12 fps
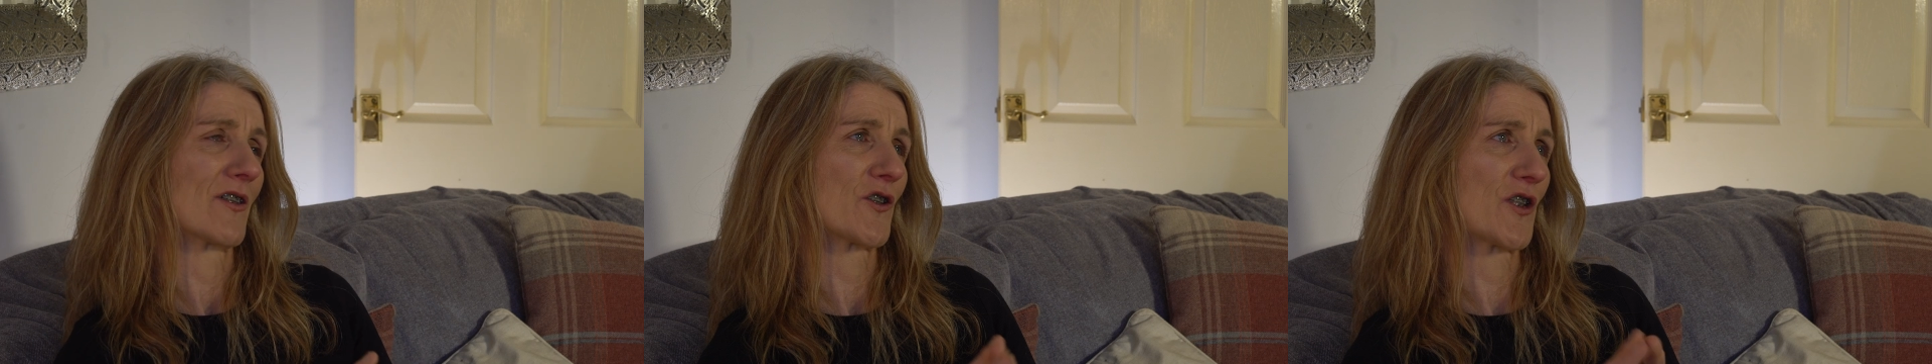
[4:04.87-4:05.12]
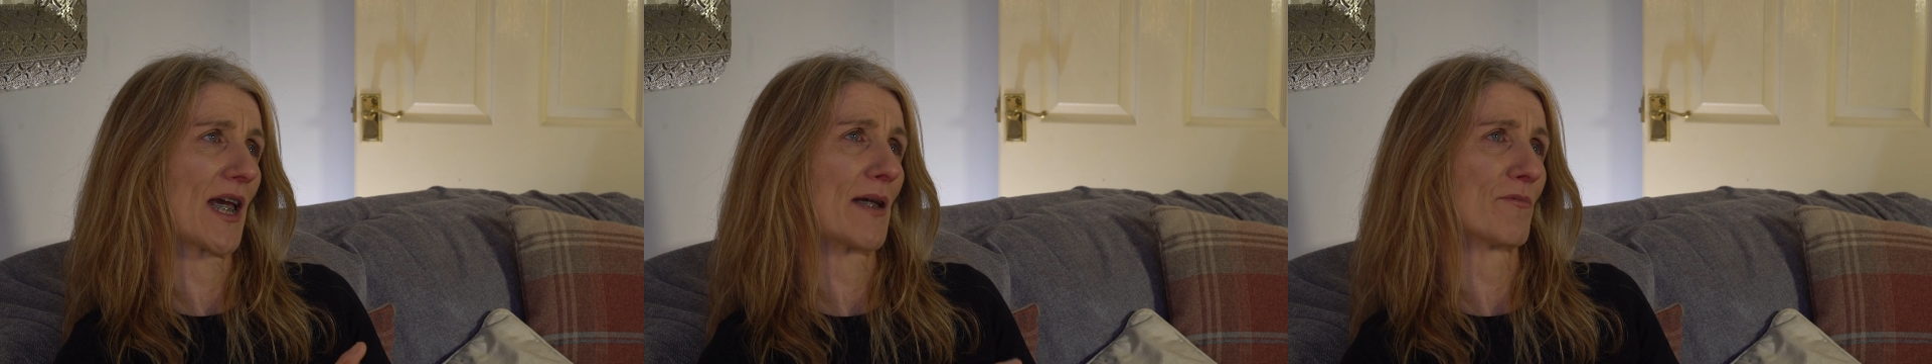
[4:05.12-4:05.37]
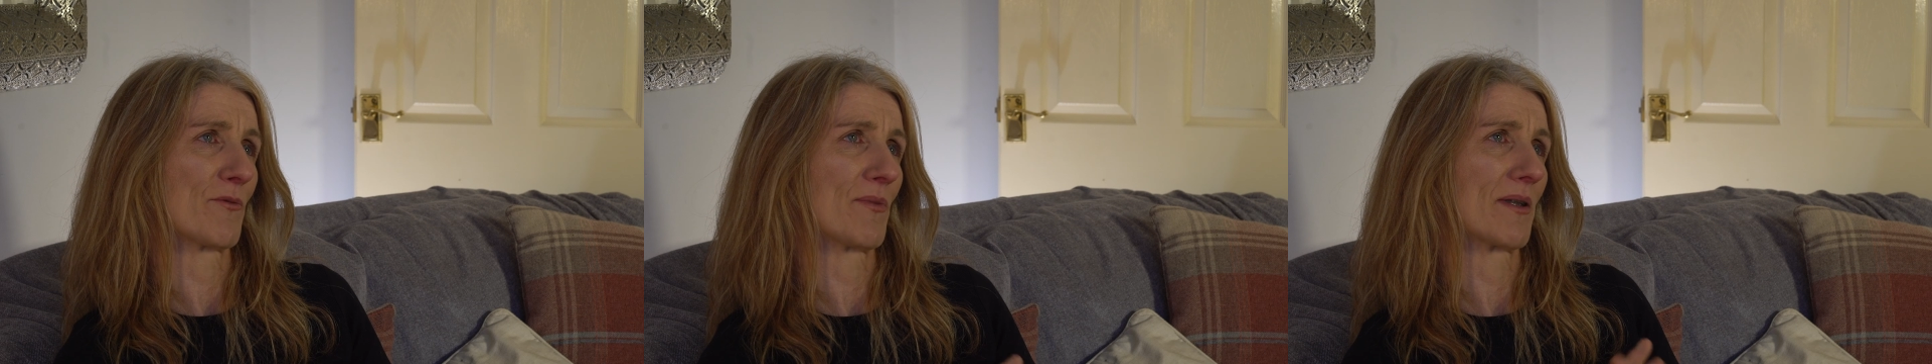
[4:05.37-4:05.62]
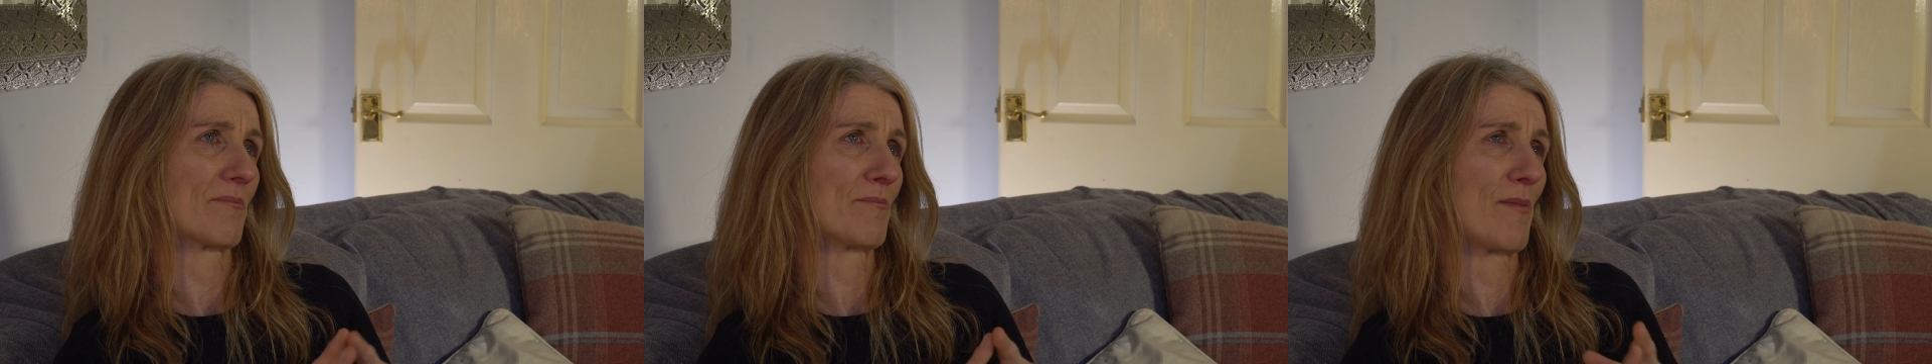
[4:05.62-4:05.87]
James
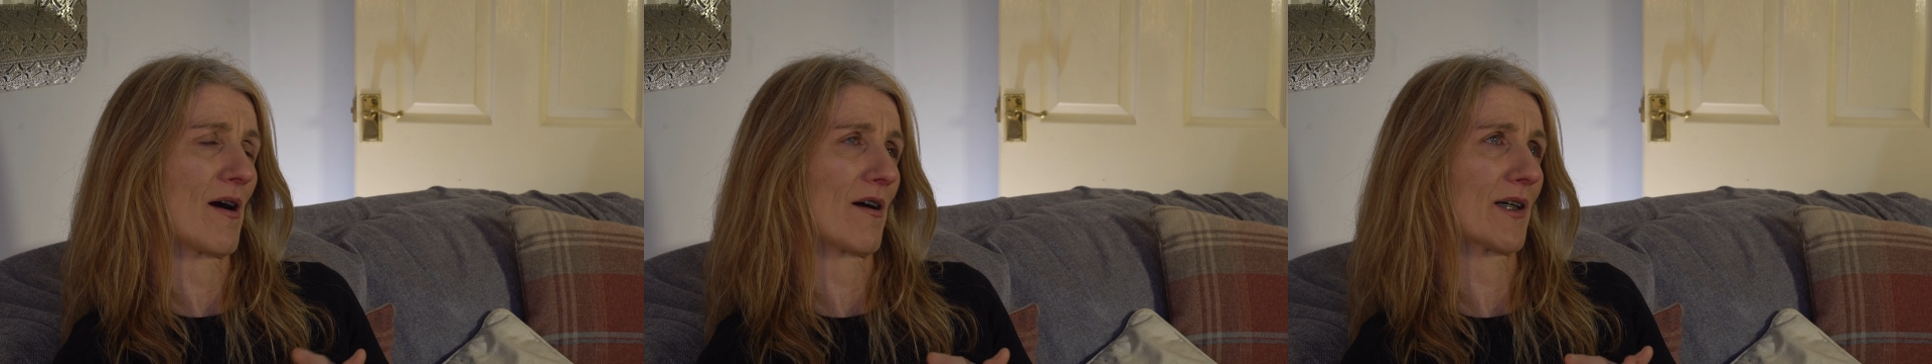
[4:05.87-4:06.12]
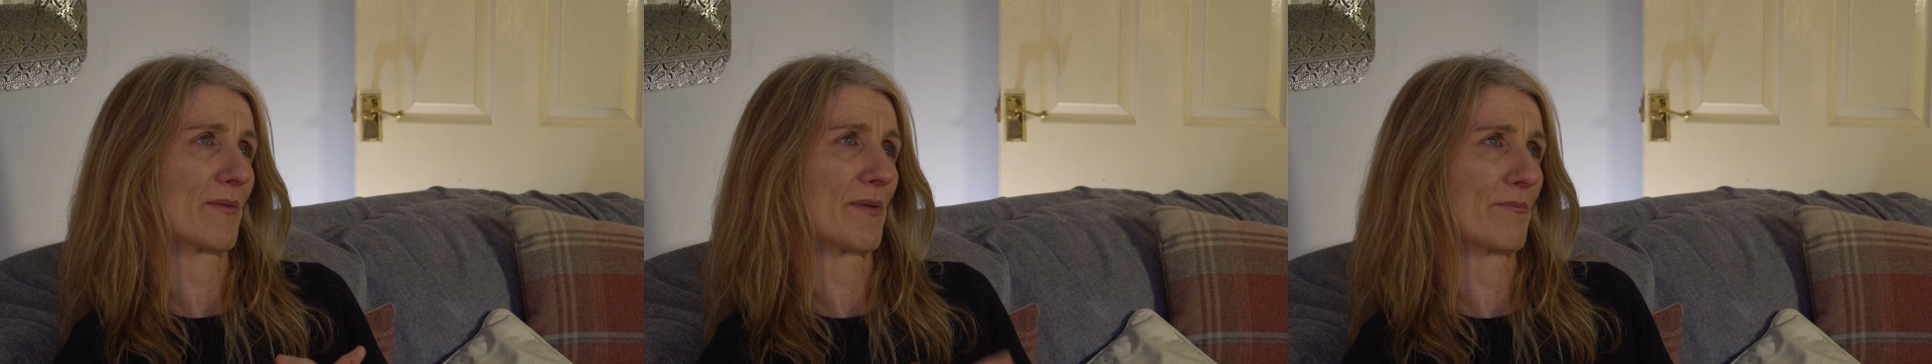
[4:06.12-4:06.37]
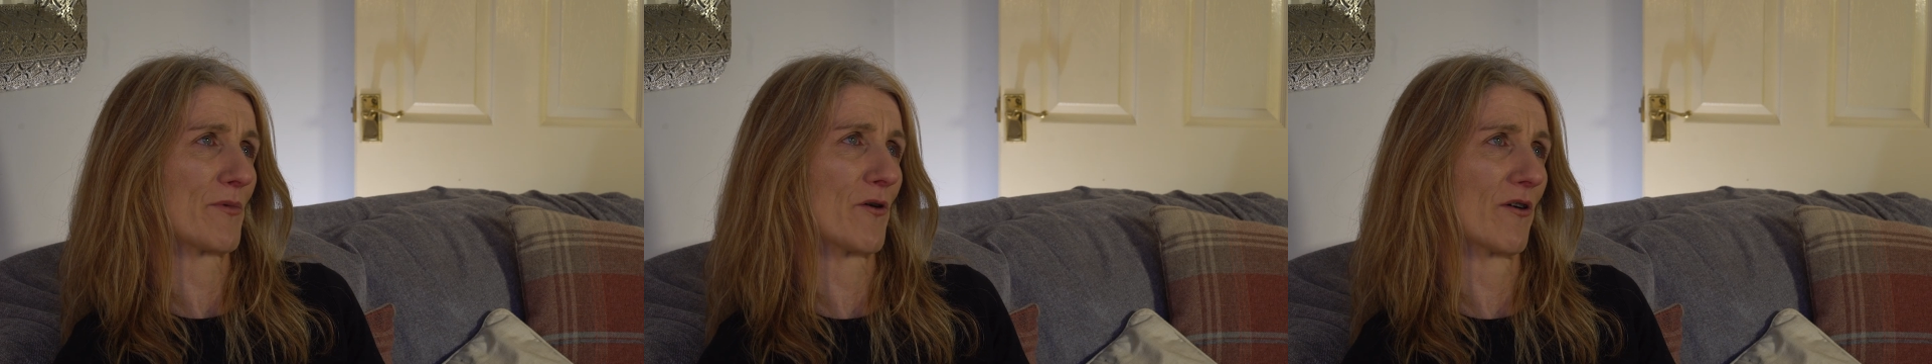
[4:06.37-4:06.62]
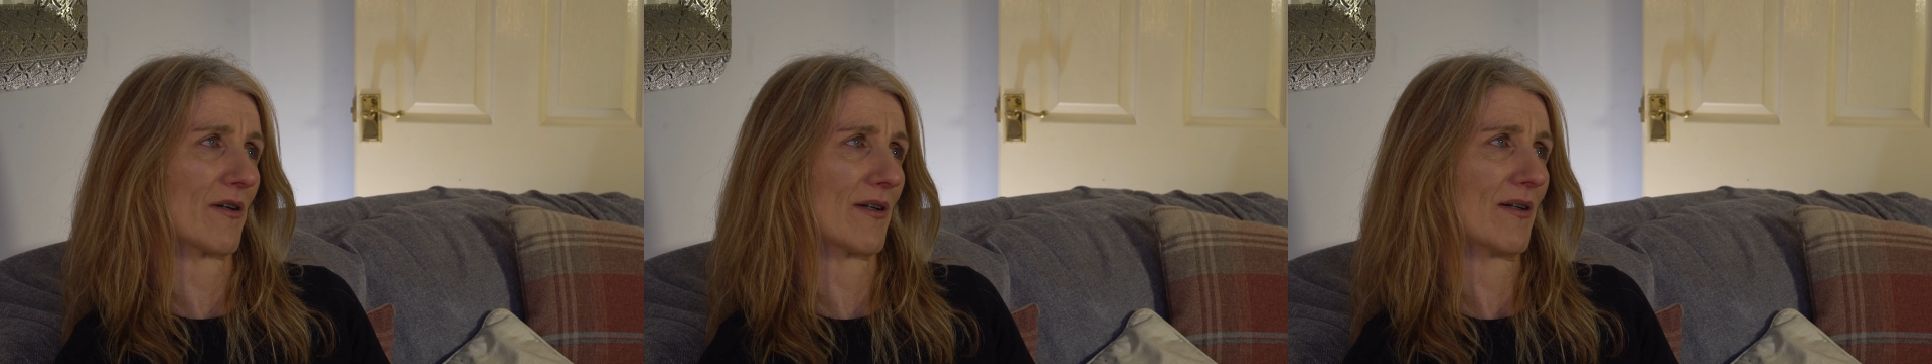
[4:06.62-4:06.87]
with Mark a bit
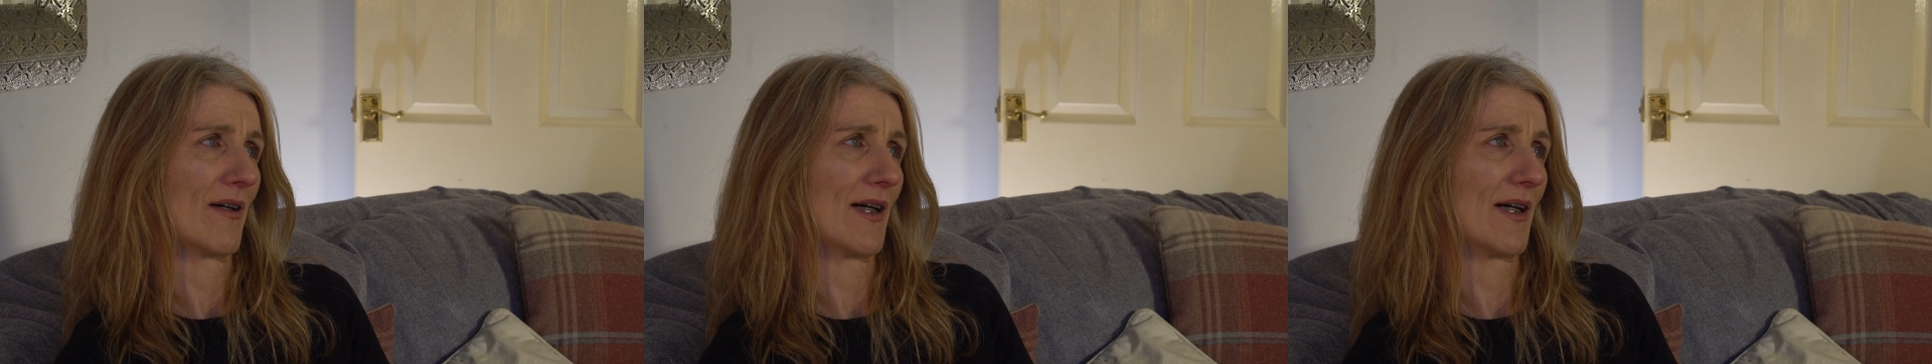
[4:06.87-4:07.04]
more